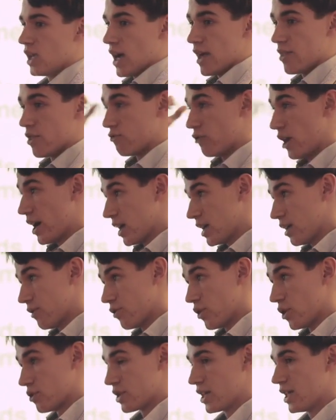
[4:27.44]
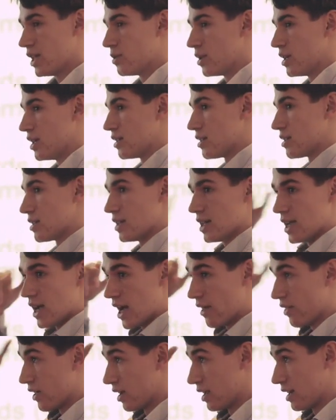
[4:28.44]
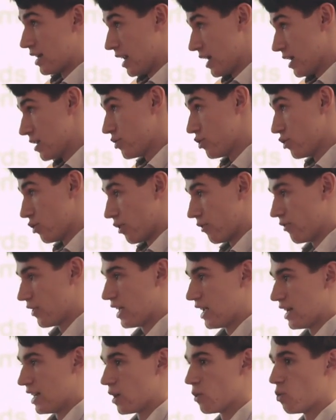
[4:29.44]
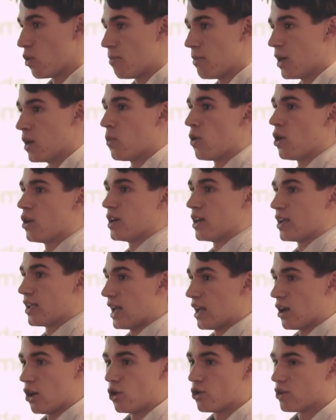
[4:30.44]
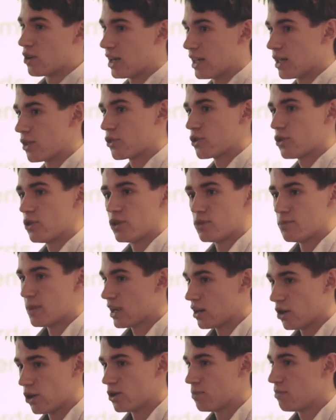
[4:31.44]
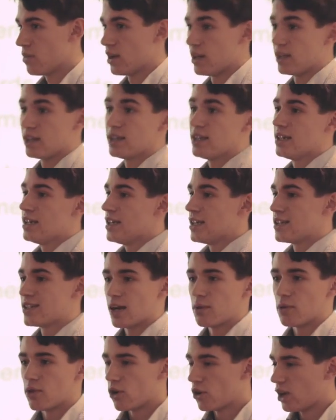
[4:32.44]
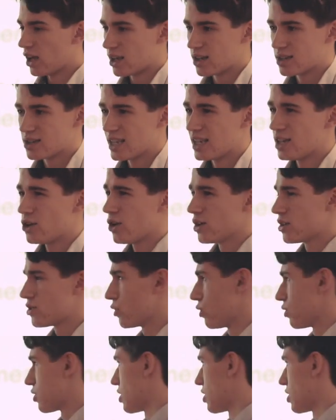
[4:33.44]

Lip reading: and then rank it for those keywords and then list your affiliate link one by one and get a load of click-throughs and make a load of money. Same with online casino. I saw